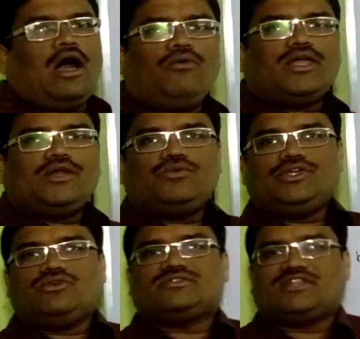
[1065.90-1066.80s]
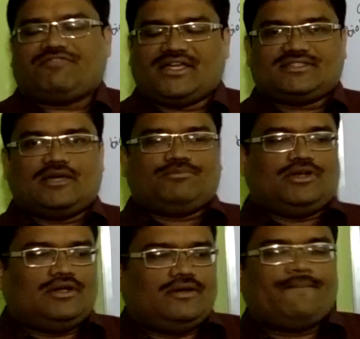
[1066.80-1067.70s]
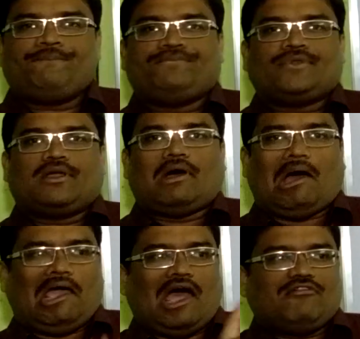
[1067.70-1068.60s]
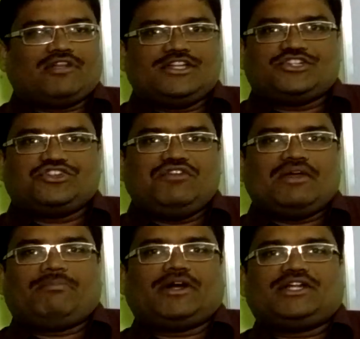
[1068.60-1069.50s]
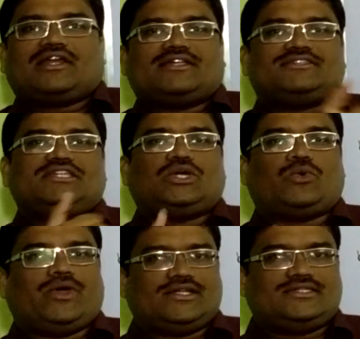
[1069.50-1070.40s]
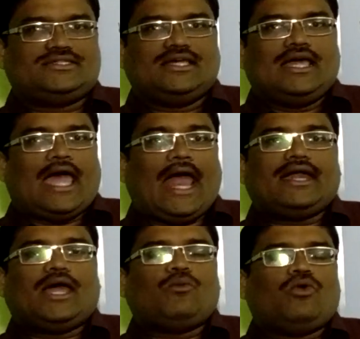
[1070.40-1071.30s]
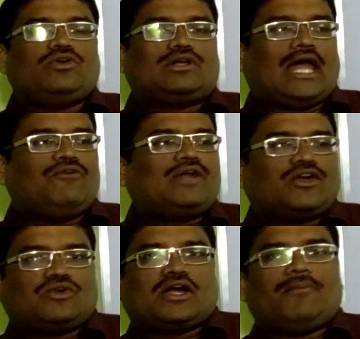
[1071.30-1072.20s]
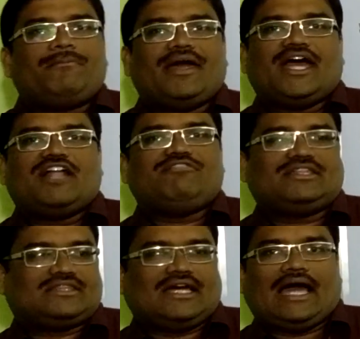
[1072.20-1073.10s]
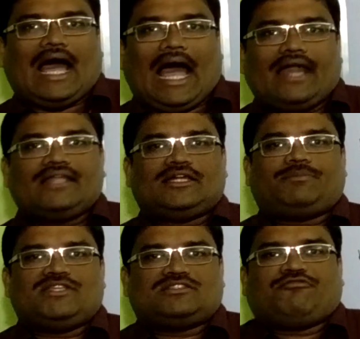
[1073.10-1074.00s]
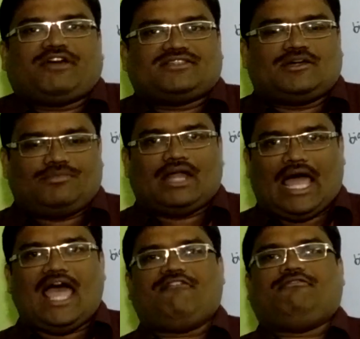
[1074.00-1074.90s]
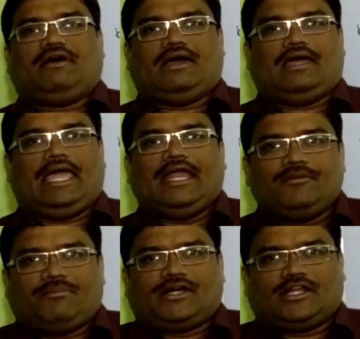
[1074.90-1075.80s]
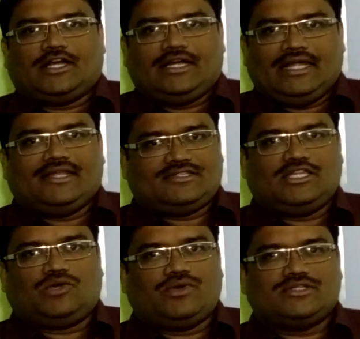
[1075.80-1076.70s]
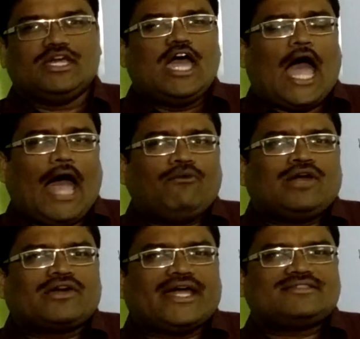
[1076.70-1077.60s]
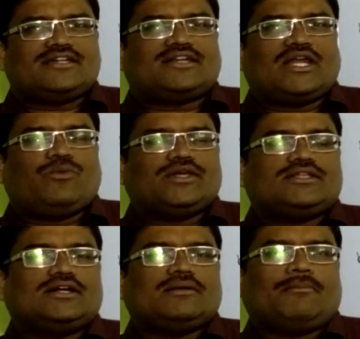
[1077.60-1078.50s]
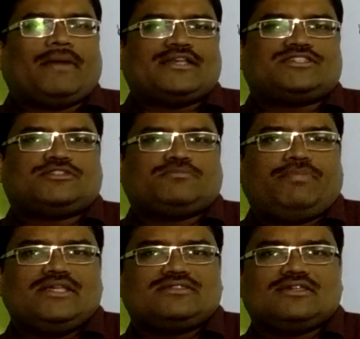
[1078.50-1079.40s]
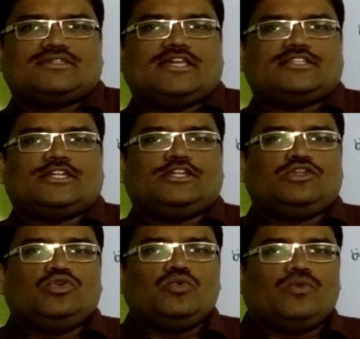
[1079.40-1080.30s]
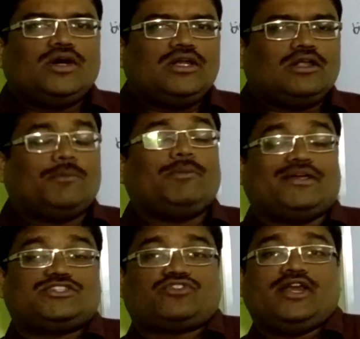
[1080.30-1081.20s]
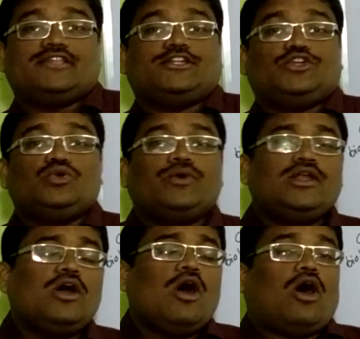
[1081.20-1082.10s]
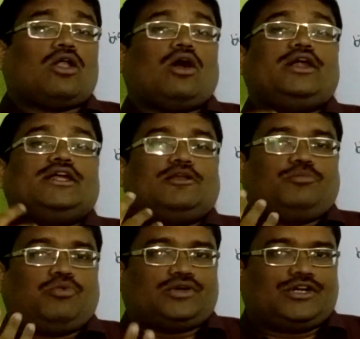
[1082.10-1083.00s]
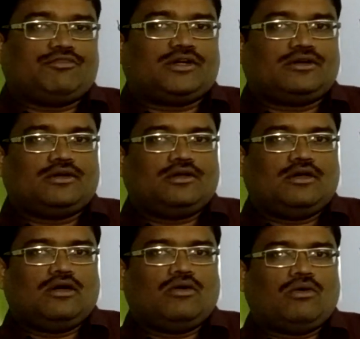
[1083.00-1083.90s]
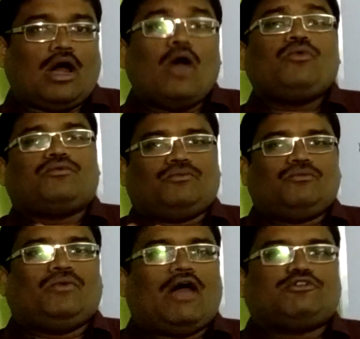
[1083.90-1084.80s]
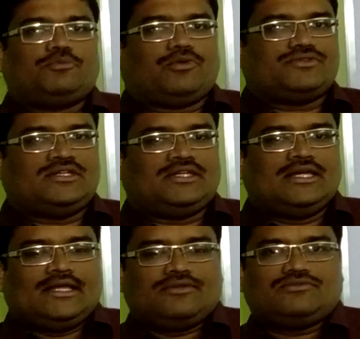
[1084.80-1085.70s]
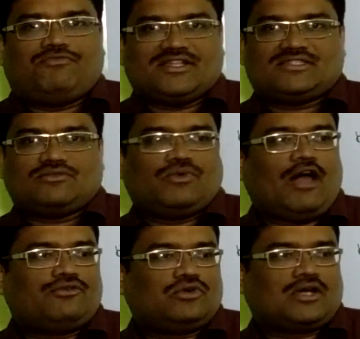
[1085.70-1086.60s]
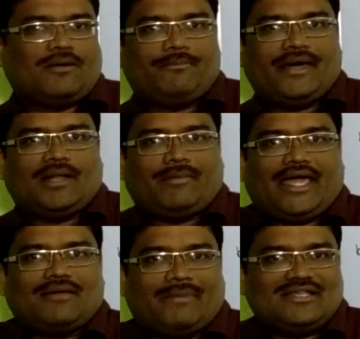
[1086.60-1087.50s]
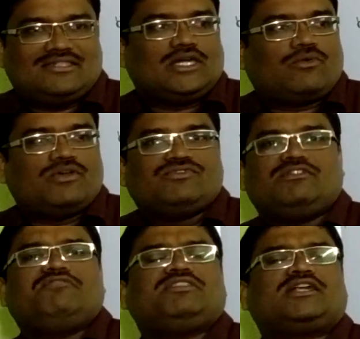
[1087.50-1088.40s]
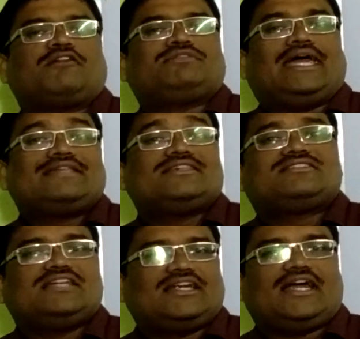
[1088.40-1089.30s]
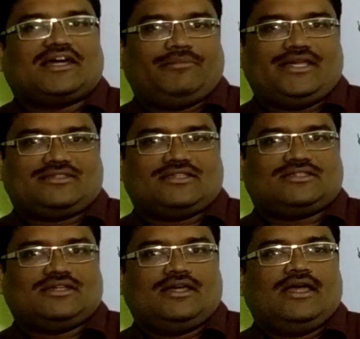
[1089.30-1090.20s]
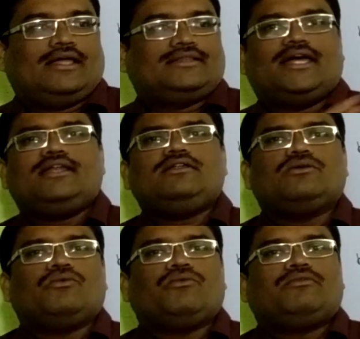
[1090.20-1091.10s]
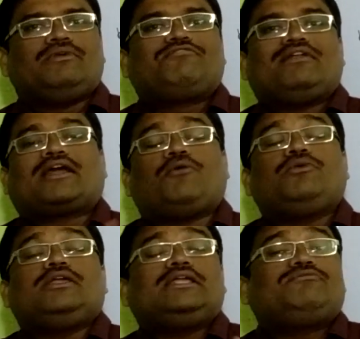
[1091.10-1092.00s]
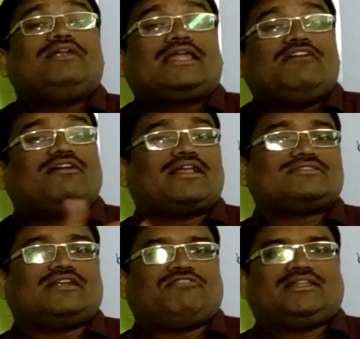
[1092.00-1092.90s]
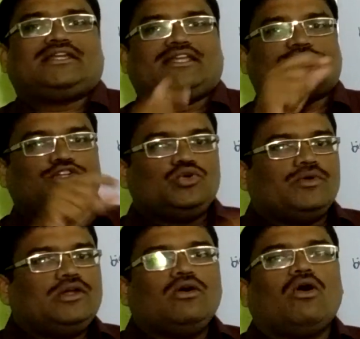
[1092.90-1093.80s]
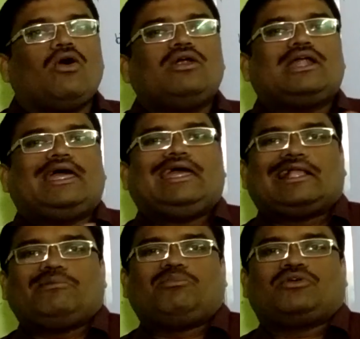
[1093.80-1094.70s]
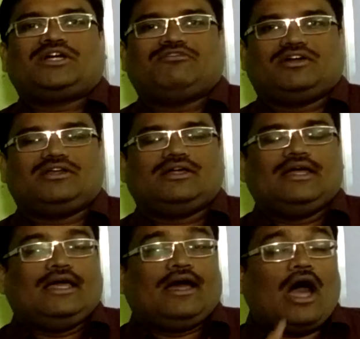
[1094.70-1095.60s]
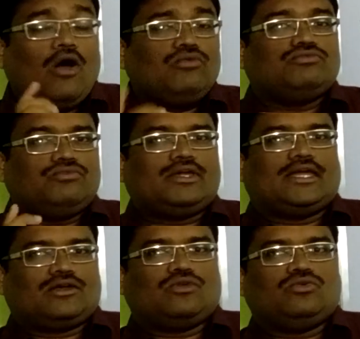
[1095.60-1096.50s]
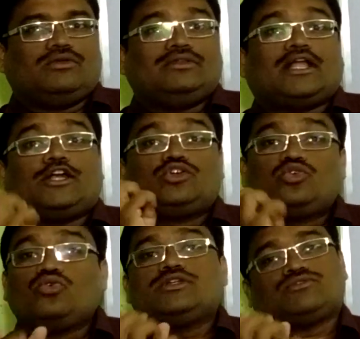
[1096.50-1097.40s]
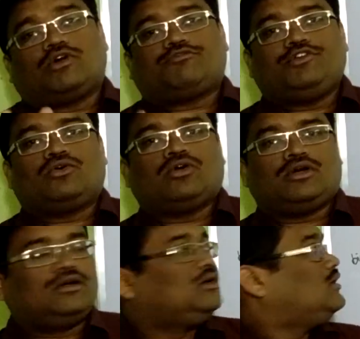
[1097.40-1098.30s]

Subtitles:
How can we use, say for example, I have retrieved a particular sequence and I would like to compare with another. That means, for example, I have a particular DNA sequence. I would like to ascertain whether my species is a new one, or my strain is a new one, or already reported one. How we have to proceed? First, we have to compare my sequence with that of the existing databases. Then it will give a result whether it is a new one or a reported one. How we can do? There are tools, what we call